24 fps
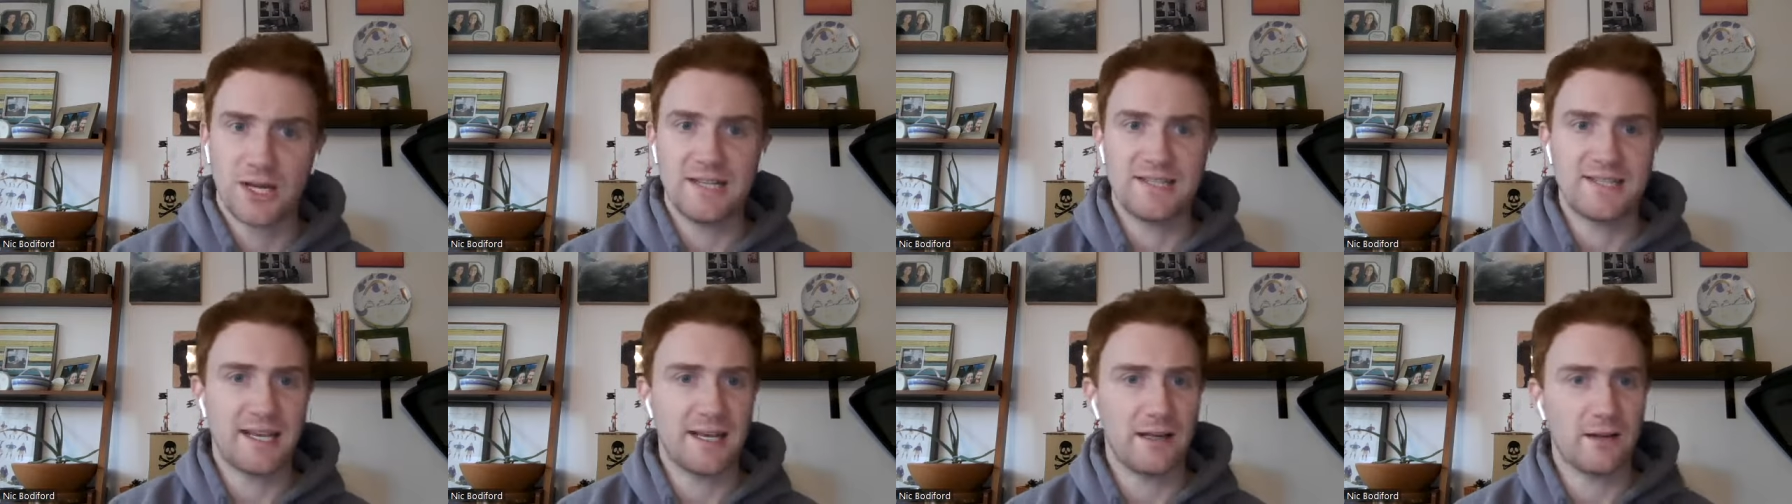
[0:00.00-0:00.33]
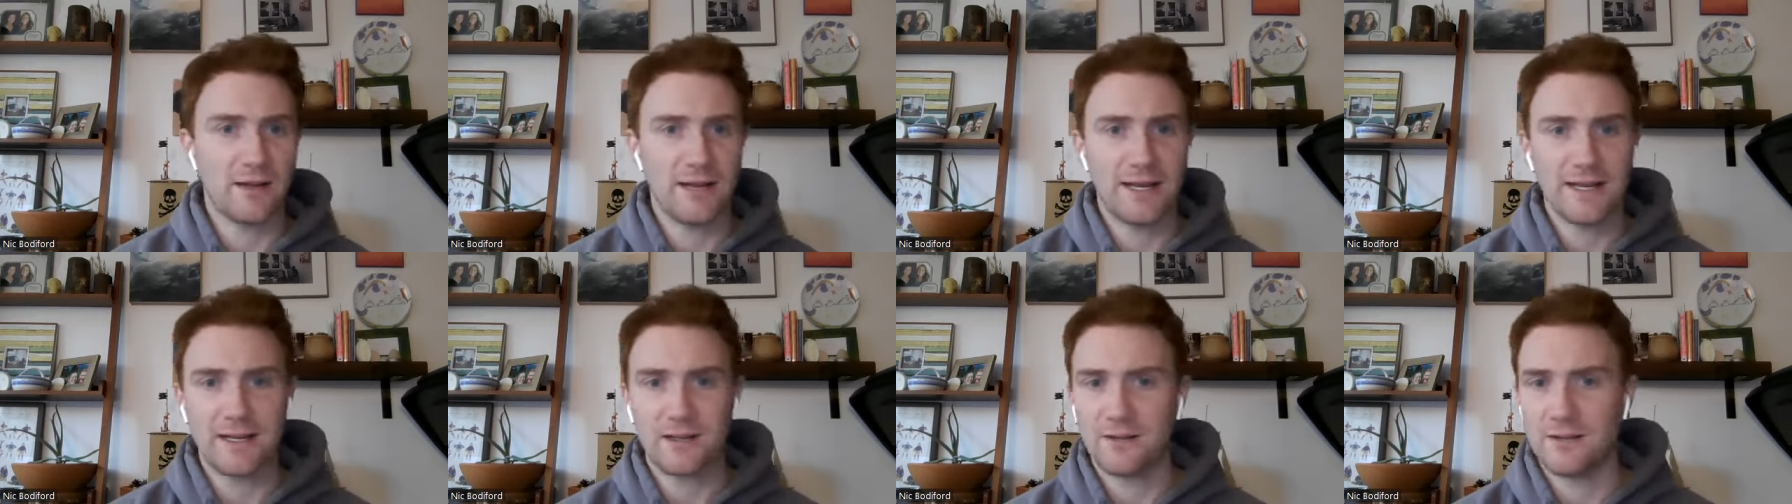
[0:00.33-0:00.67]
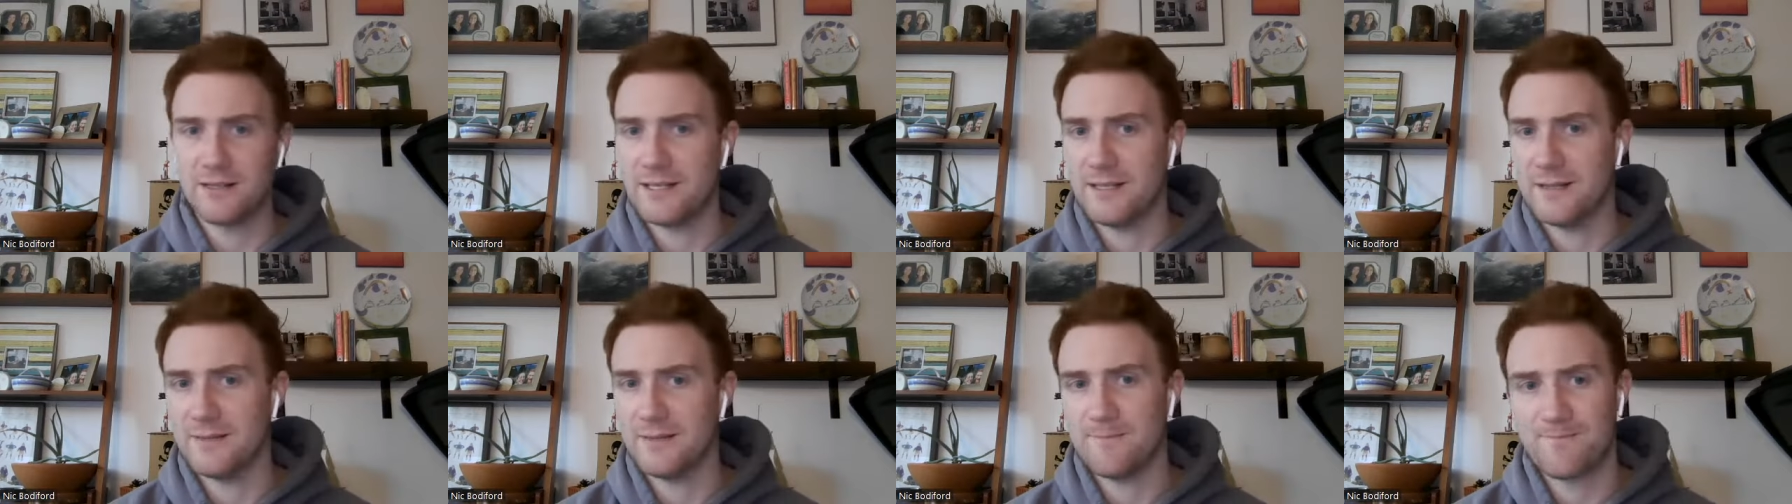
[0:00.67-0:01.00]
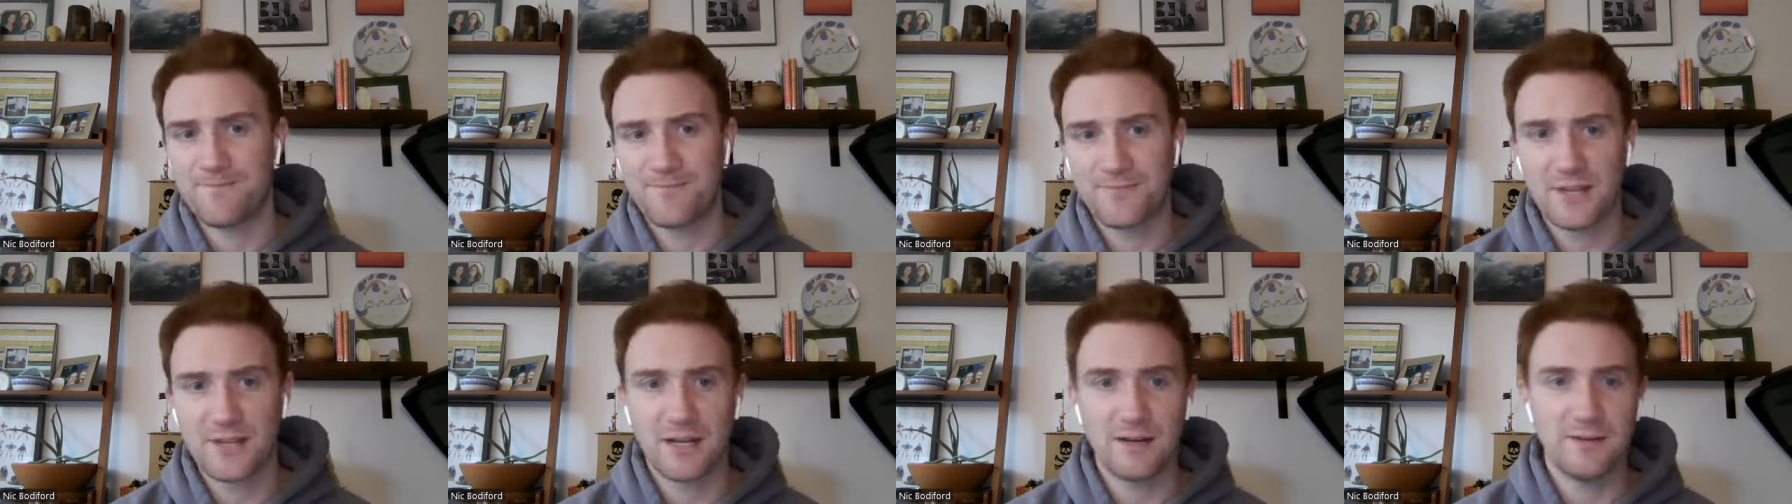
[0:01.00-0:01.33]
Isaiah Likely
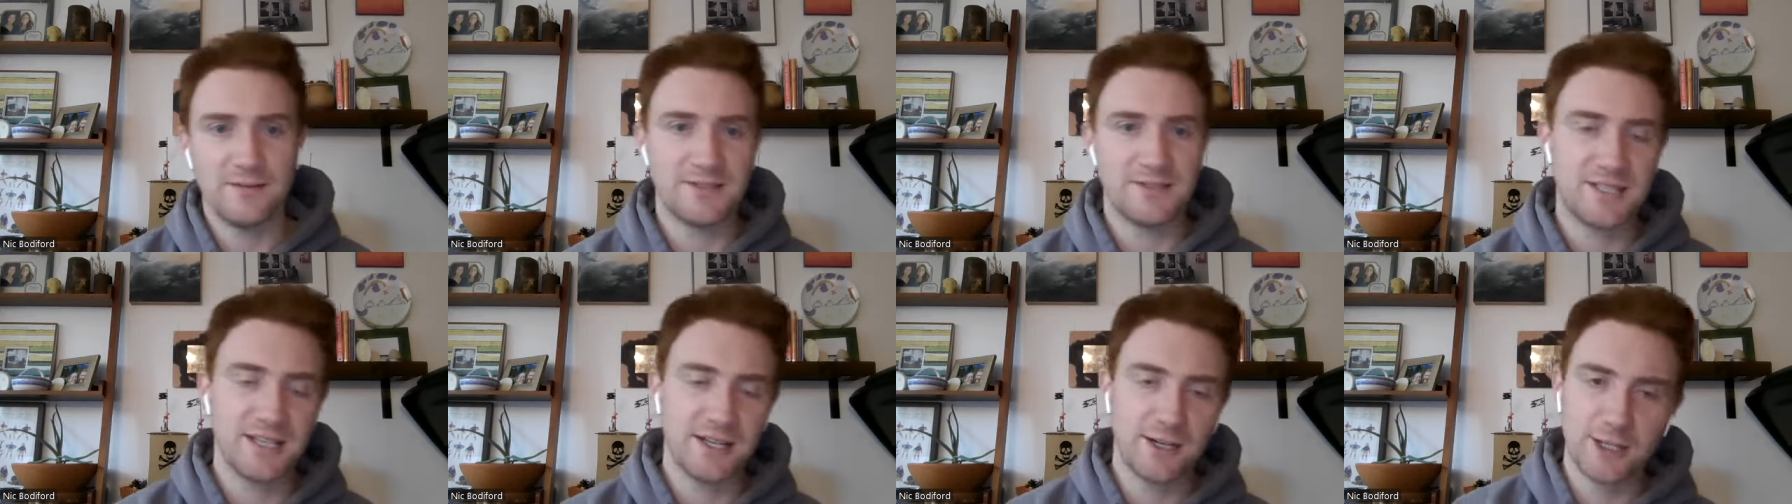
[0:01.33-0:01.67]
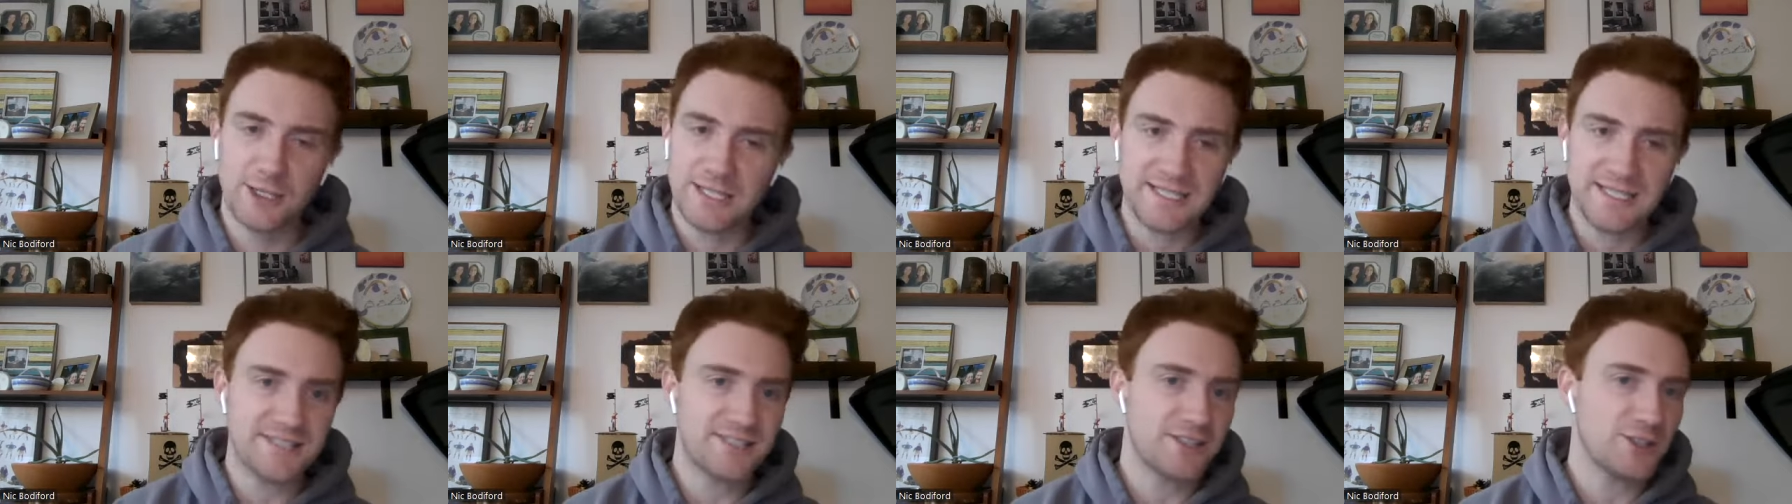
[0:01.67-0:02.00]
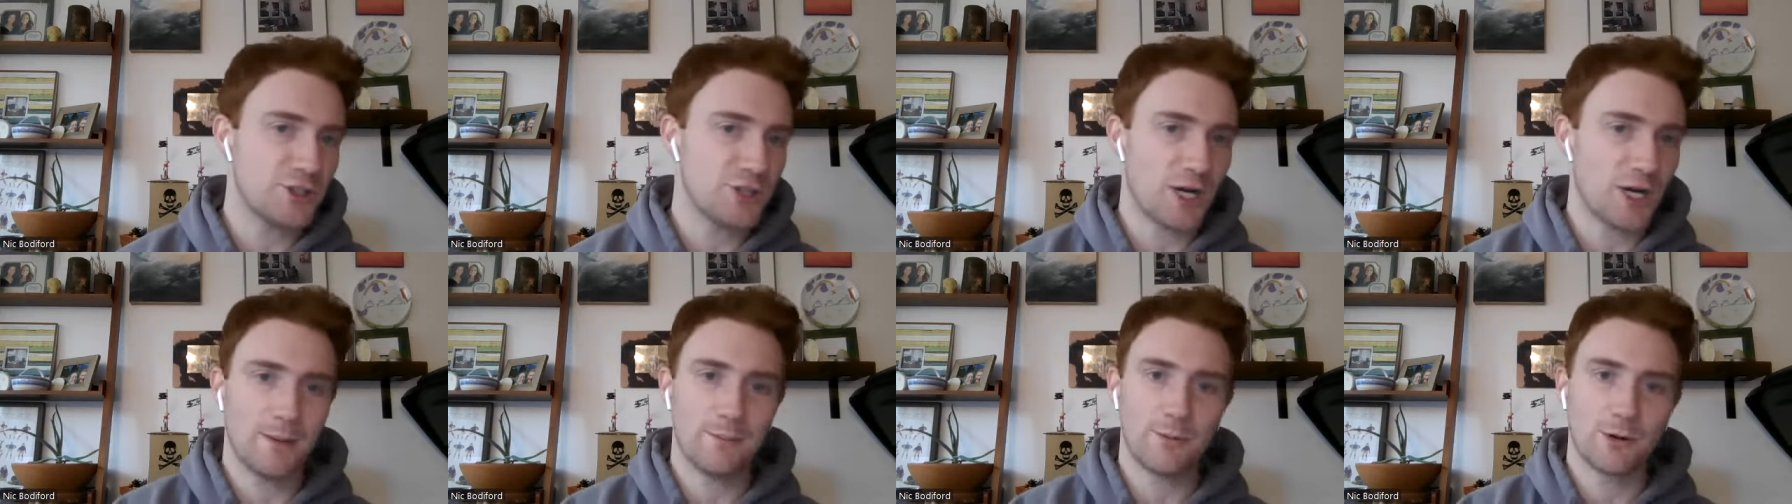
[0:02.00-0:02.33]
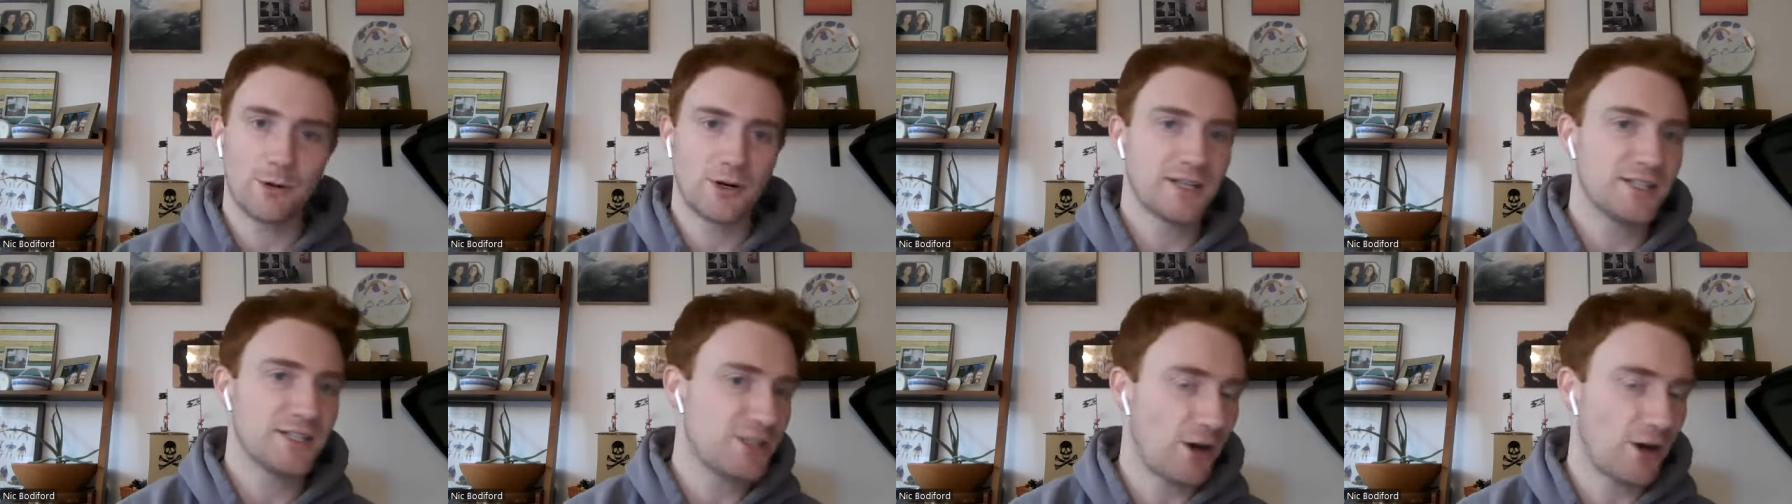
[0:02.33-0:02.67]
did a decent job
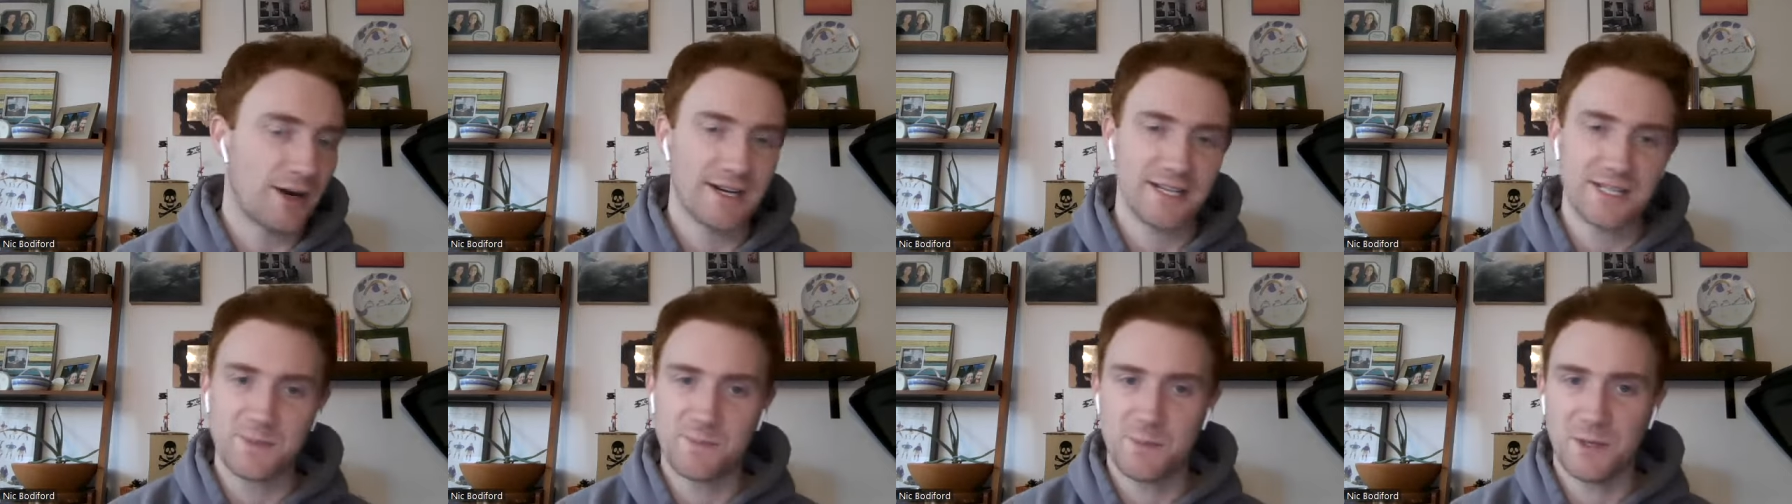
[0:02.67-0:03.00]
earning targets,